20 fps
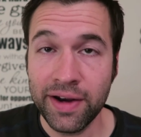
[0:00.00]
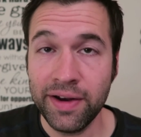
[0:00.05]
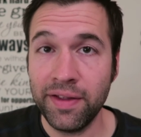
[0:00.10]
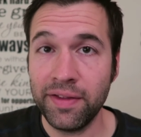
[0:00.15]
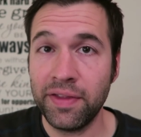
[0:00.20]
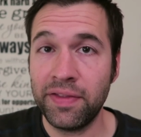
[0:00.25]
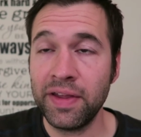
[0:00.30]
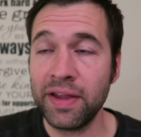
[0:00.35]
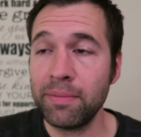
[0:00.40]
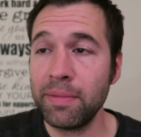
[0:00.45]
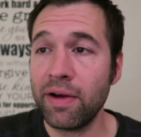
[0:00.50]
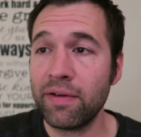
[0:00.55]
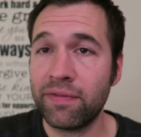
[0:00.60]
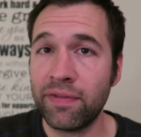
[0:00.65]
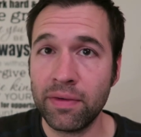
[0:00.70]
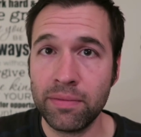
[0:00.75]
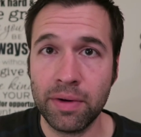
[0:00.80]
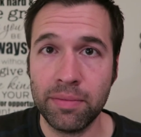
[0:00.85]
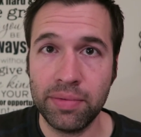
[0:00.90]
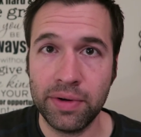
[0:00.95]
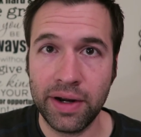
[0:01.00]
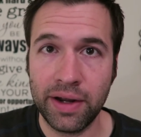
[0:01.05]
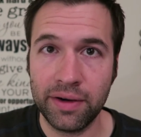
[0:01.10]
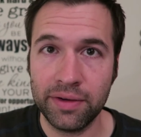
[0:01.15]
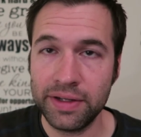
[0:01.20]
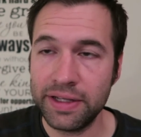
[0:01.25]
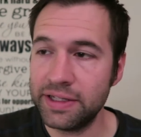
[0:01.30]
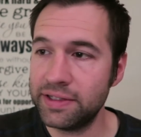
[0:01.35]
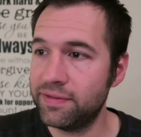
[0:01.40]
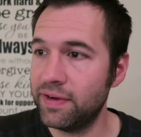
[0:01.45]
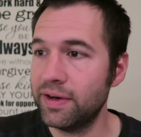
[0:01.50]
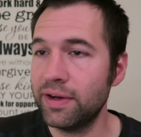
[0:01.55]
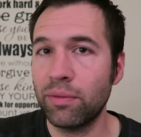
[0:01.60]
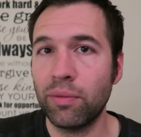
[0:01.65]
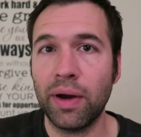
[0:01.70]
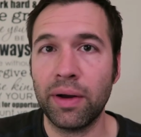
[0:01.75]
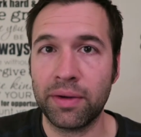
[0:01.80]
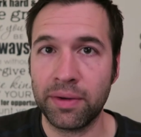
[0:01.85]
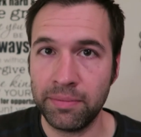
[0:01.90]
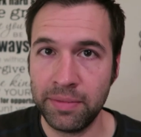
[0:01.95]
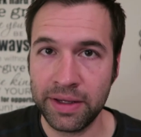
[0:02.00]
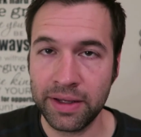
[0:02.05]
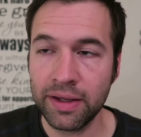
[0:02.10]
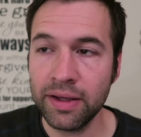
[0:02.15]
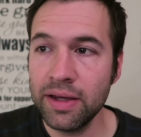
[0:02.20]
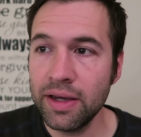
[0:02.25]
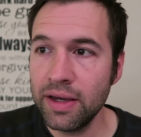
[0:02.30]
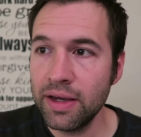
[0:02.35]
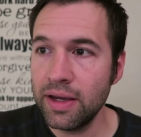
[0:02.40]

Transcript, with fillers: Now, the thing about Farmer Brown, he's very welcoming.